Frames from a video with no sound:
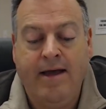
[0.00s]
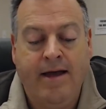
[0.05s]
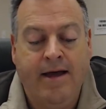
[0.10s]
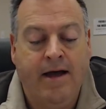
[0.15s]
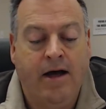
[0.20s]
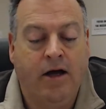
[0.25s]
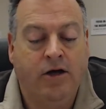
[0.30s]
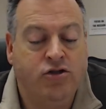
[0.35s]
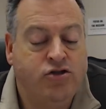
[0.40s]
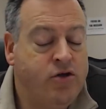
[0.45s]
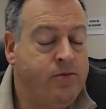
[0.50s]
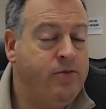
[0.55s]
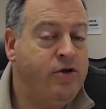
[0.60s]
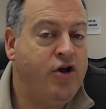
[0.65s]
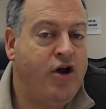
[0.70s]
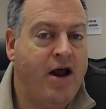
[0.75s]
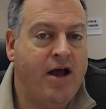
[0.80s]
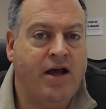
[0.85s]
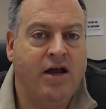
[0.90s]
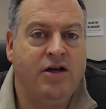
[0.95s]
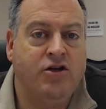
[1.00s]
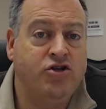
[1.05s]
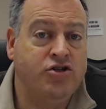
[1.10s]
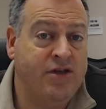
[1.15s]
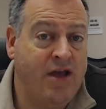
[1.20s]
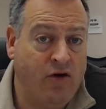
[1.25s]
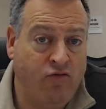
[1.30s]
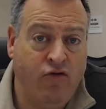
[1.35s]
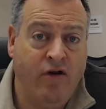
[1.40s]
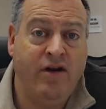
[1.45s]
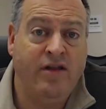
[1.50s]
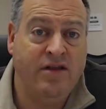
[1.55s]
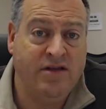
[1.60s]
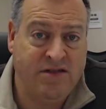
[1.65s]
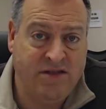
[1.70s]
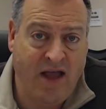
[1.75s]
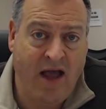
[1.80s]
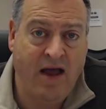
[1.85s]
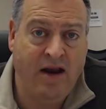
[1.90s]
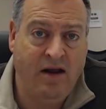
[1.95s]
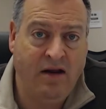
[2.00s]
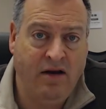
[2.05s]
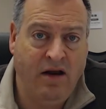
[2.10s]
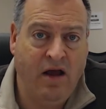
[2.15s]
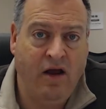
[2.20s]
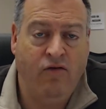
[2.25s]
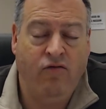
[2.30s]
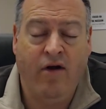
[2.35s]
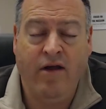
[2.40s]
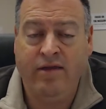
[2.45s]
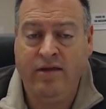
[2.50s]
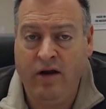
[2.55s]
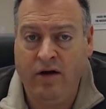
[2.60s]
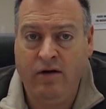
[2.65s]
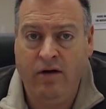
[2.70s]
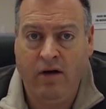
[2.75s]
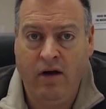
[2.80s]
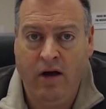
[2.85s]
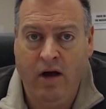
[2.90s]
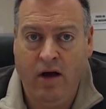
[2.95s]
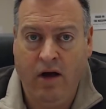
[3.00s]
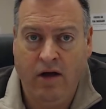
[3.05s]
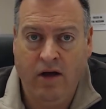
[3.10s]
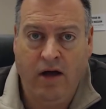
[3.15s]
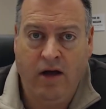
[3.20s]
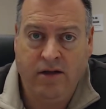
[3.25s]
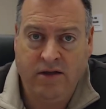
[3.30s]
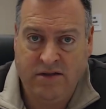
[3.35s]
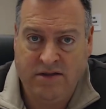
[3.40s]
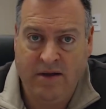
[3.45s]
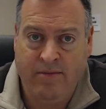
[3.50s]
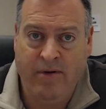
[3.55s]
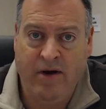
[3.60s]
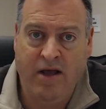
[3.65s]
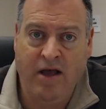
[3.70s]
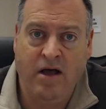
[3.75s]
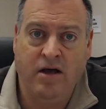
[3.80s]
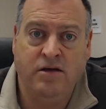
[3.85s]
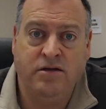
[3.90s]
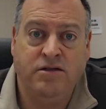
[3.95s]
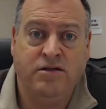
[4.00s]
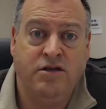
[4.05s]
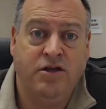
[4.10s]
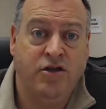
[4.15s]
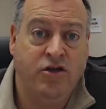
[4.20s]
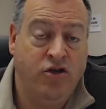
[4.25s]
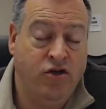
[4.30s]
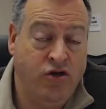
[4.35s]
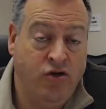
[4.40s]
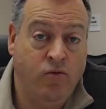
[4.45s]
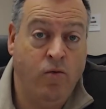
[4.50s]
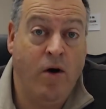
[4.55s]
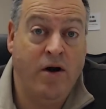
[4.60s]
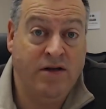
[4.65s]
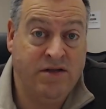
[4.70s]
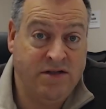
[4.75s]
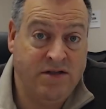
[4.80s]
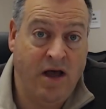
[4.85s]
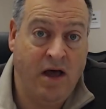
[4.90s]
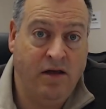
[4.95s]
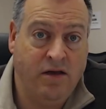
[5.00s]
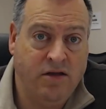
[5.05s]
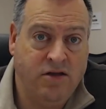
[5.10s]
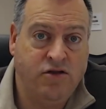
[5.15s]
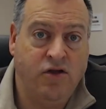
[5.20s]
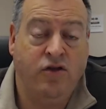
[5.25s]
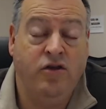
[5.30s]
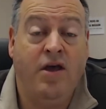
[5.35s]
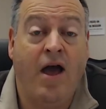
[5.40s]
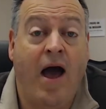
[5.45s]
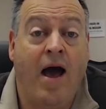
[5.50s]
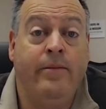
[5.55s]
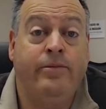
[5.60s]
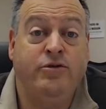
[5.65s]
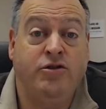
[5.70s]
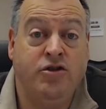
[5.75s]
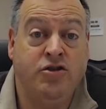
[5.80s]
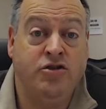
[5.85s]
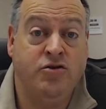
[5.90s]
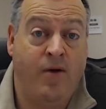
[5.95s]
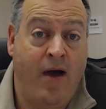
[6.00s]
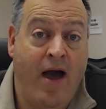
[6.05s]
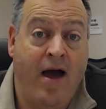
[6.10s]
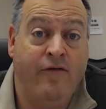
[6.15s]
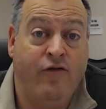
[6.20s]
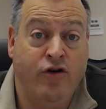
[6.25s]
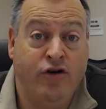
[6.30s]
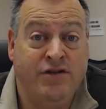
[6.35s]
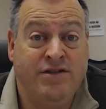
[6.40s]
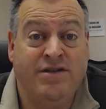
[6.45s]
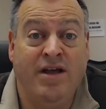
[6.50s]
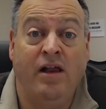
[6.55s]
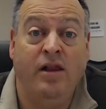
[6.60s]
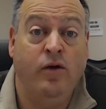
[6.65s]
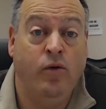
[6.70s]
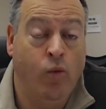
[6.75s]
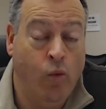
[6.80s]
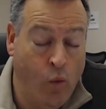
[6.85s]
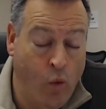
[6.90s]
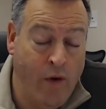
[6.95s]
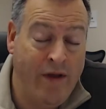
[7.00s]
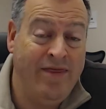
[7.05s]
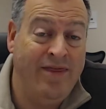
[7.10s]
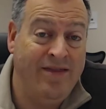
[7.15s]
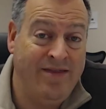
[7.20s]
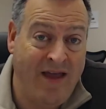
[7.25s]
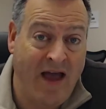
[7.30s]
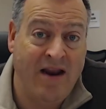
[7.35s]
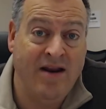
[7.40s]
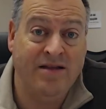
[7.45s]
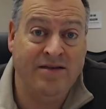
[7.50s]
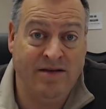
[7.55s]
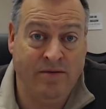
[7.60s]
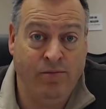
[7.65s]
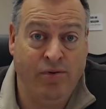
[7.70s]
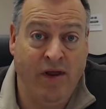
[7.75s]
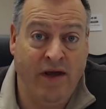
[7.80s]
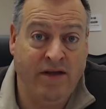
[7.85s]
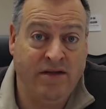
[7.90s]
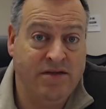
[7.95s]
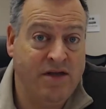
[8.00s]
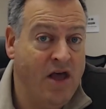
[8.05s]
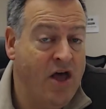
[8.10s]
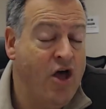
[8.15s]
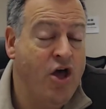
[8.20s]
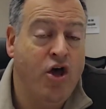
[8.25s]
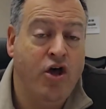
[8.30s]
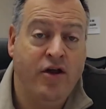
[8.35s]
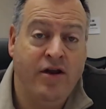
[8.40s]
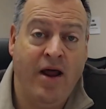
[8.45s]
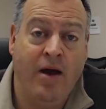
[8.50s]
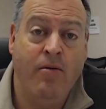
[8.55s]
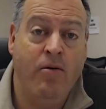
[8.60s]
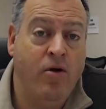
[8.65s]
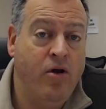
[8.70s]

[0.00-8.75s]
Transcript: assuming you're not going to just get rid of this tenant and rent it to somebody else, you want to sell it. So the options you have are to sell it with the tenants in place. Now,